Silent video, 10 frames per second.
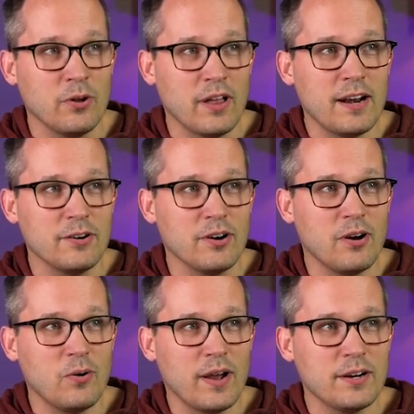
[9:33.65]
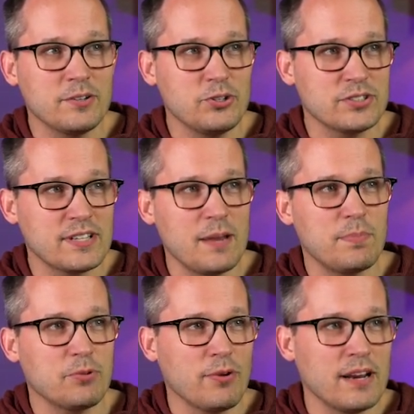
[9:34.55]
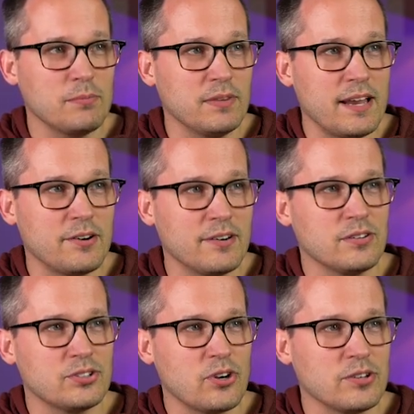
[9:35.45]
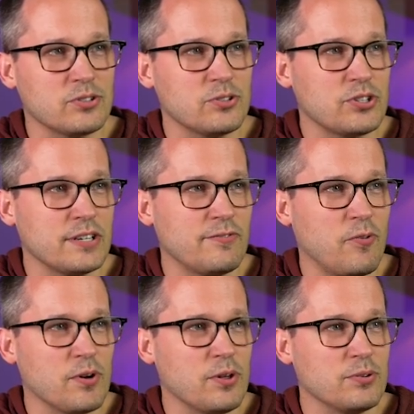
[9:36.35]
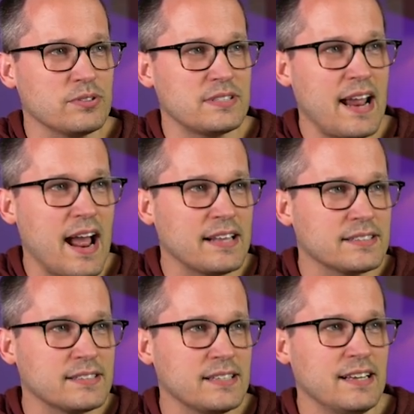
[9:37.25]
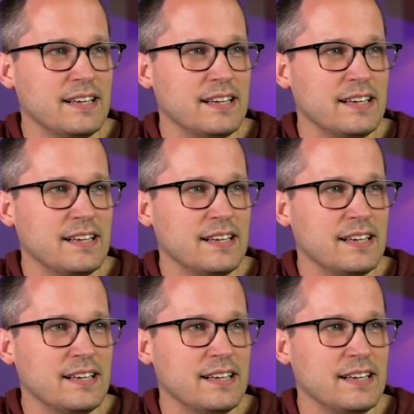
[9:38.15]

Well, I don't know. Why don't you just type in a random letter, start searching for those tasks?